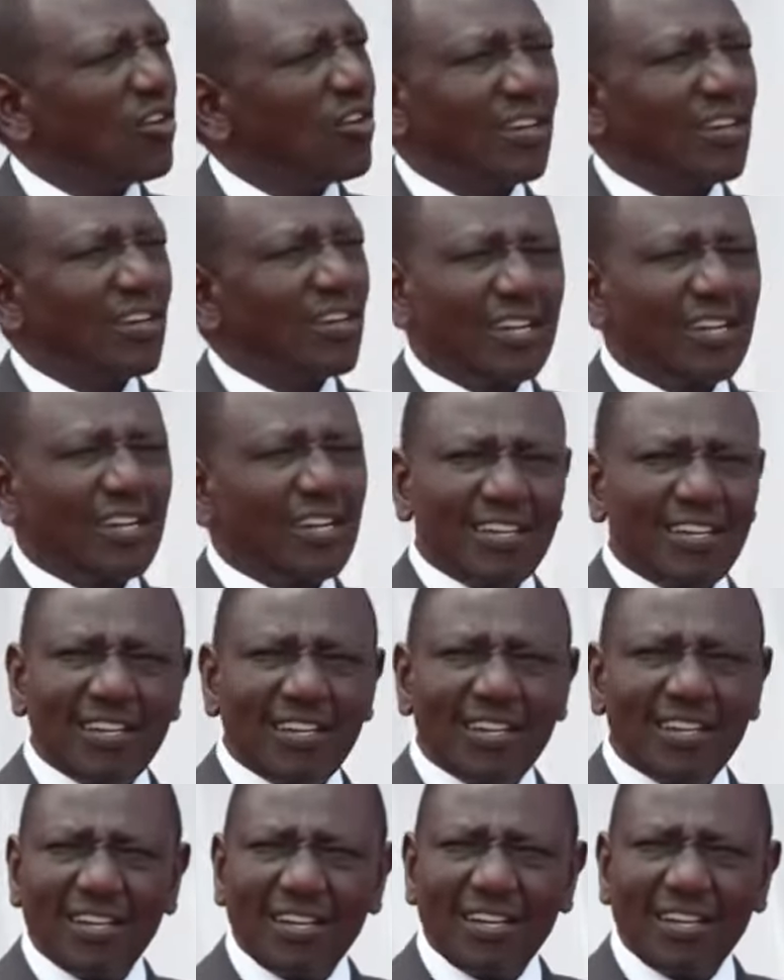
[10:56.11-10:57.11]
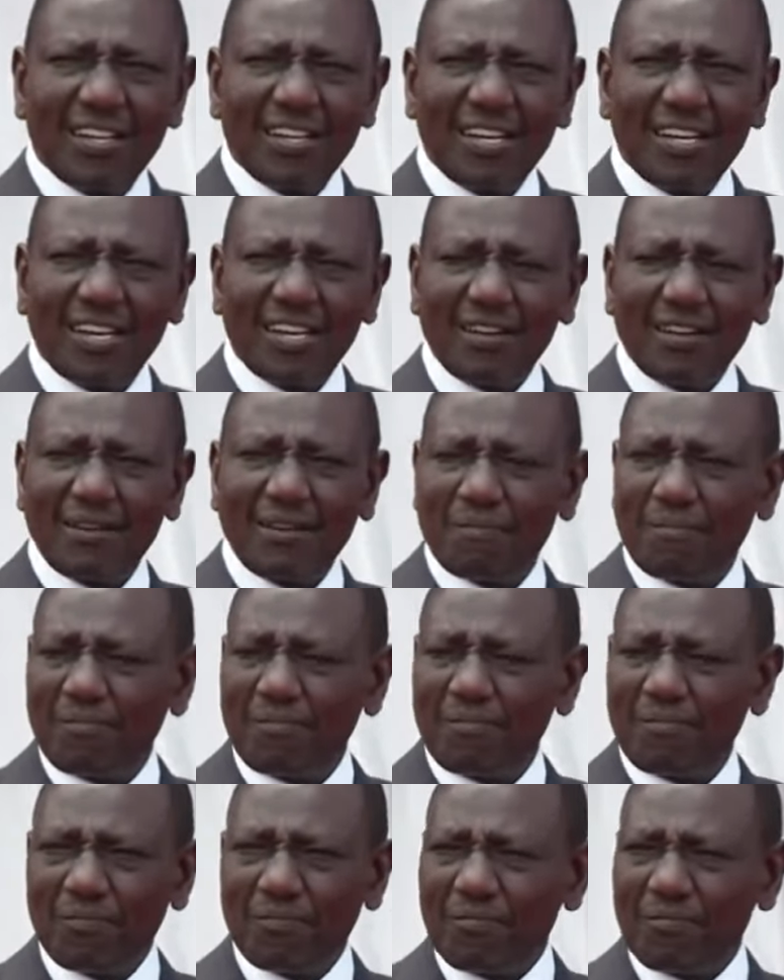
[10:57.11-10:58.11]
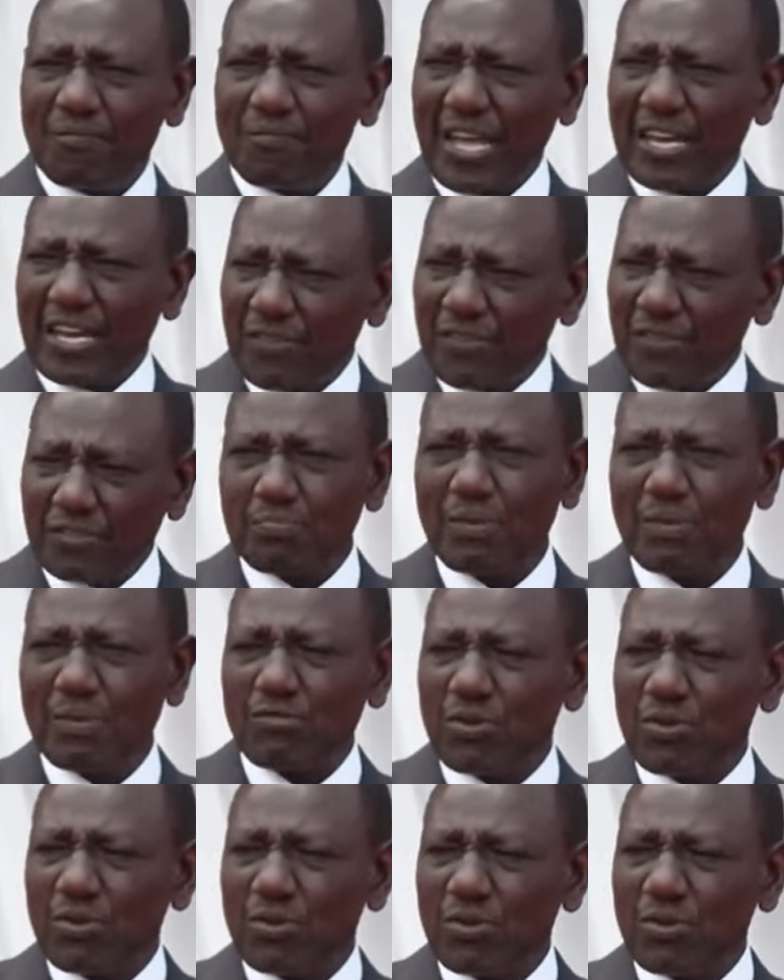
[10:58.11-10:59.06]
the investment we are making